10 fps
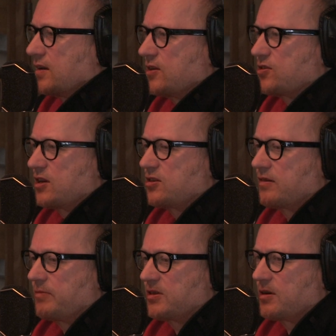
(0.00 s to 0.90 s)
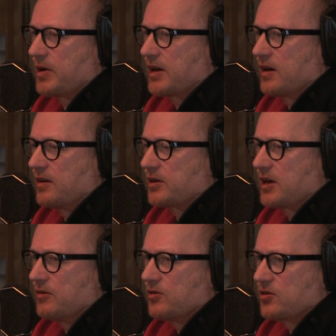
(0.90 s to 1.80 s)
Yeah, it's a regular
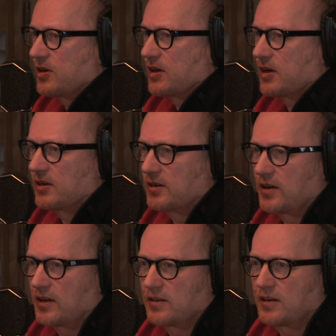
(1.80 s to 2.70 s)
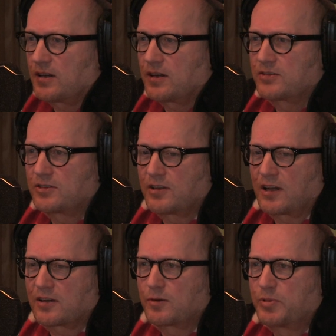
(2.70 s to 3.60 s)
occurrence. I like to do that
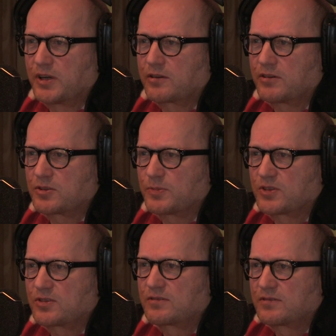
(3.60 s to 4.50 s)
little pre-Christmas